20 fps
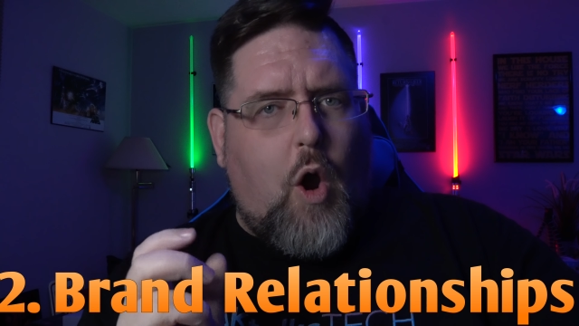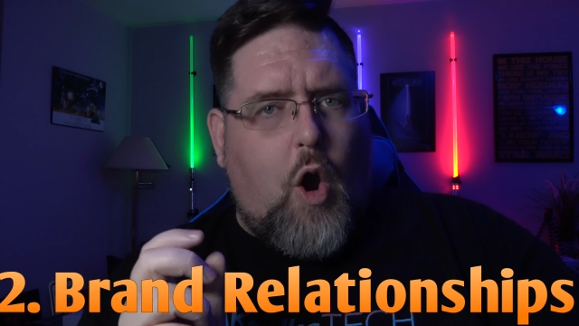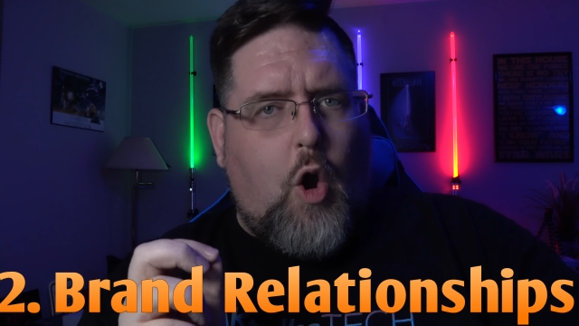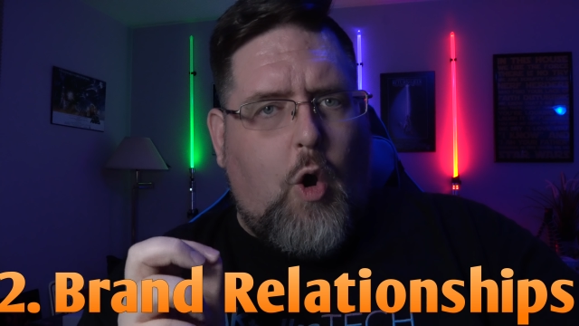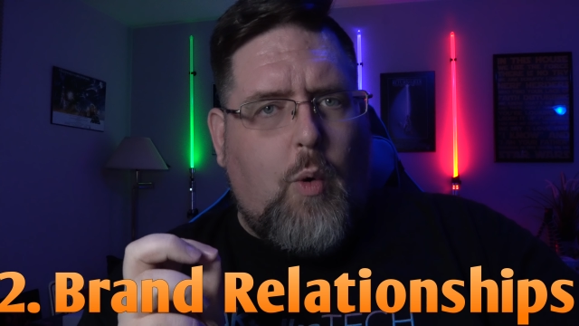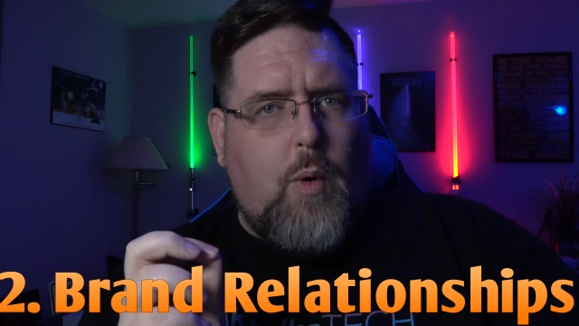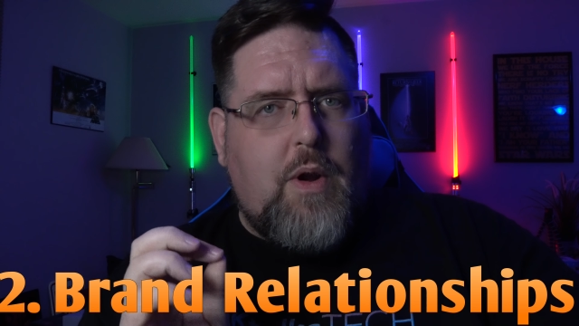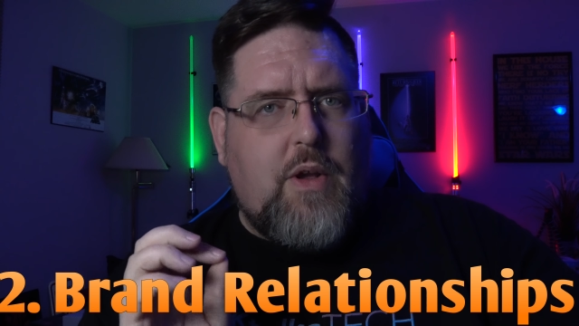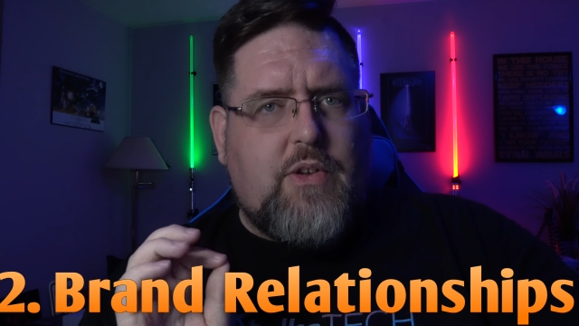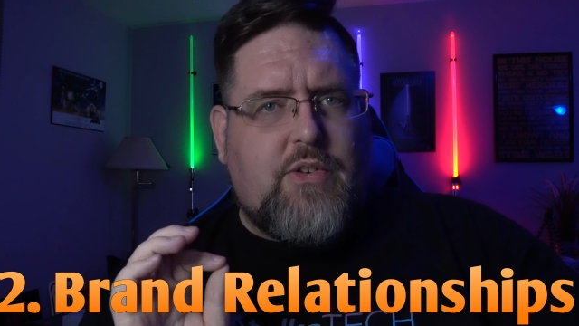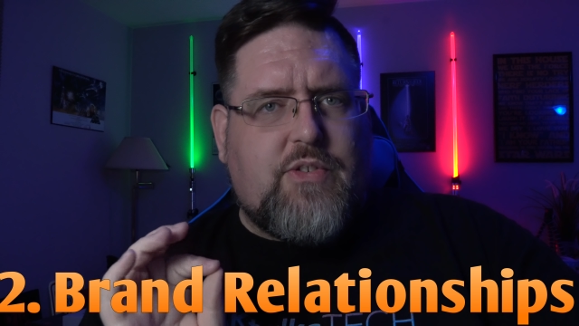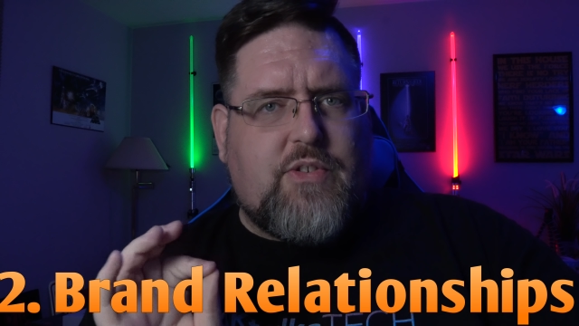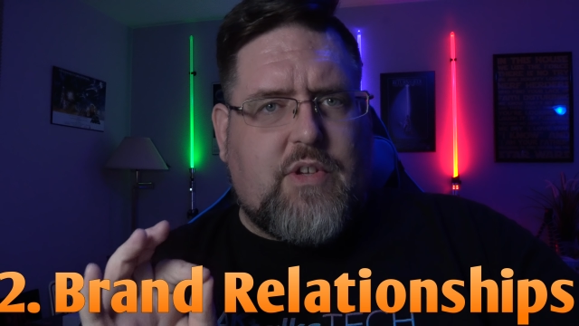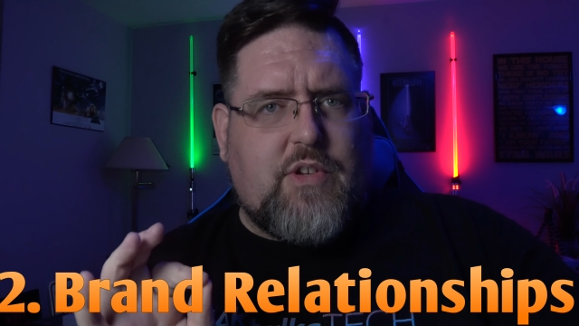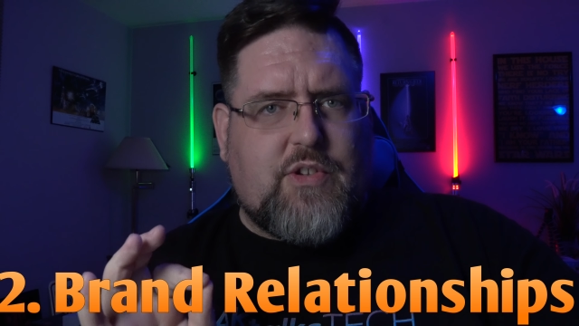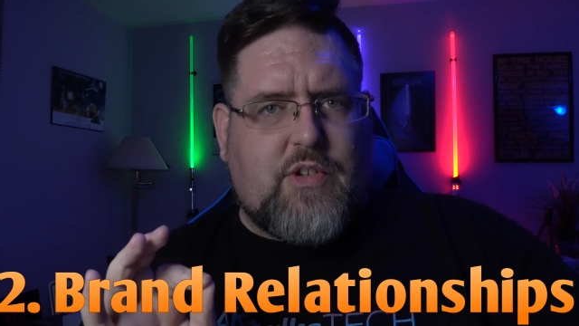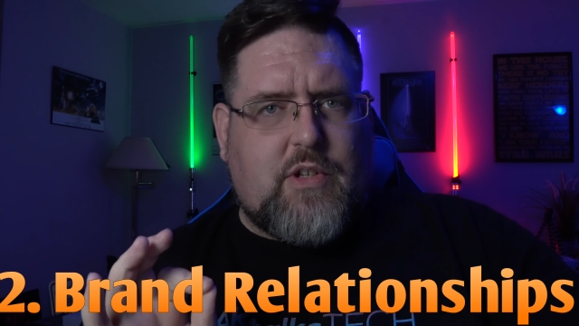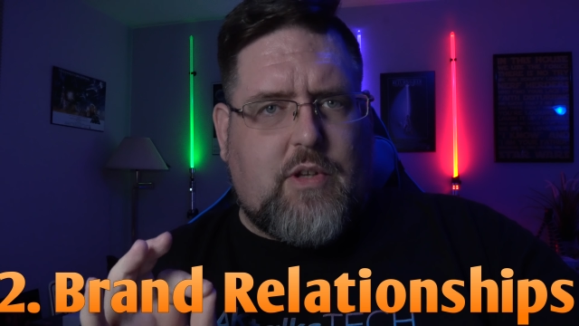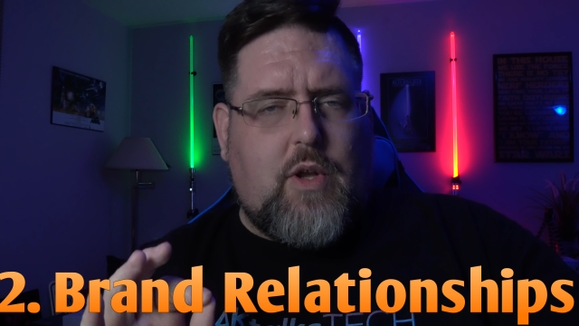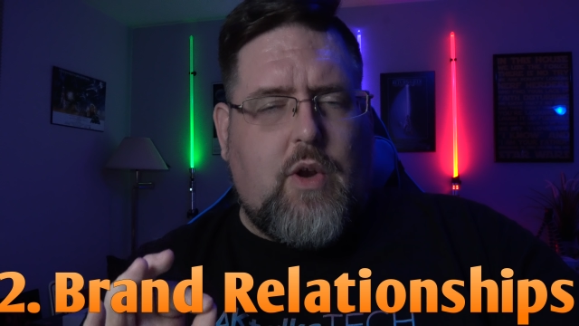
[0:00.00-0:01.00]
always
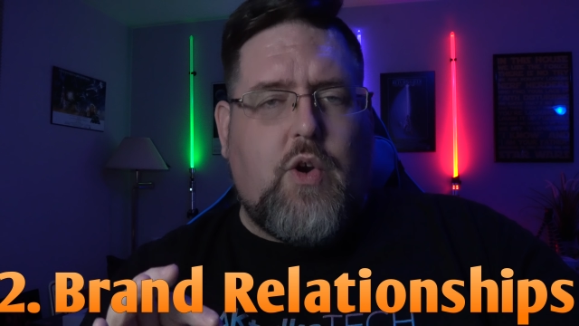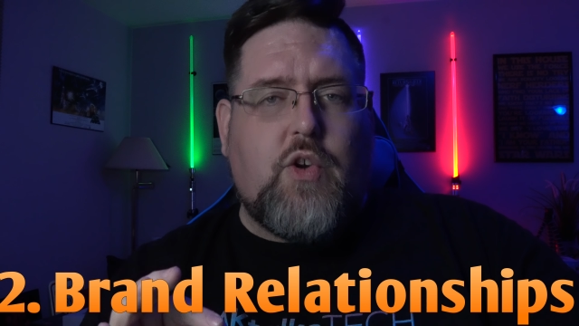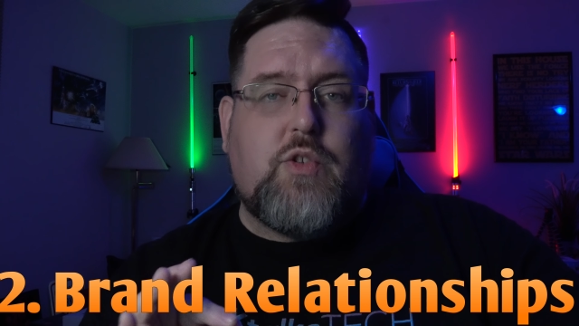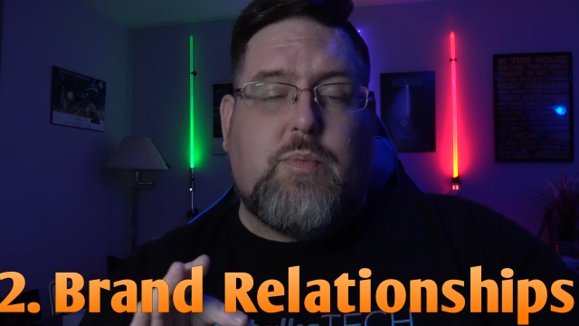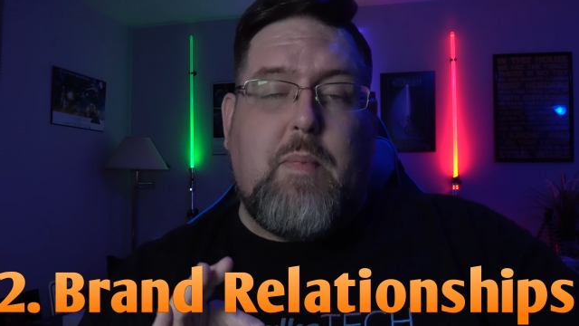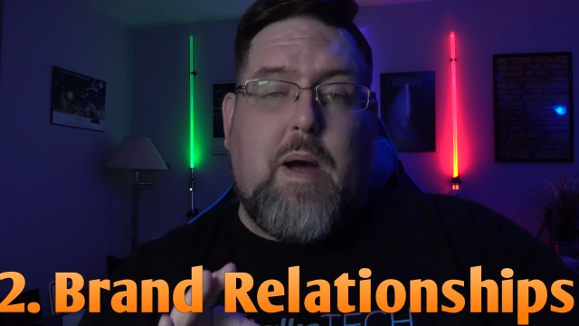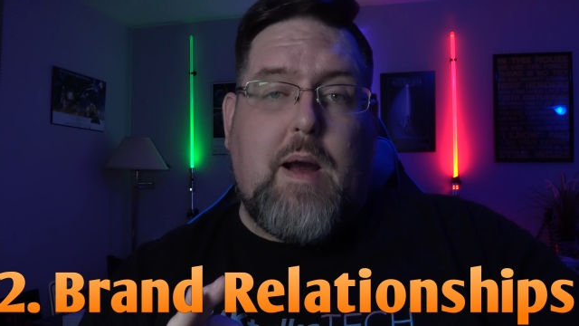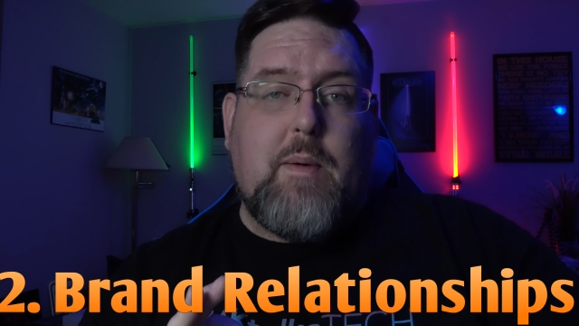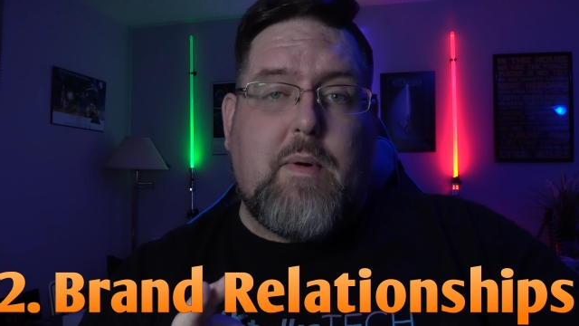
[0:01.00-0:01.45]
disclose my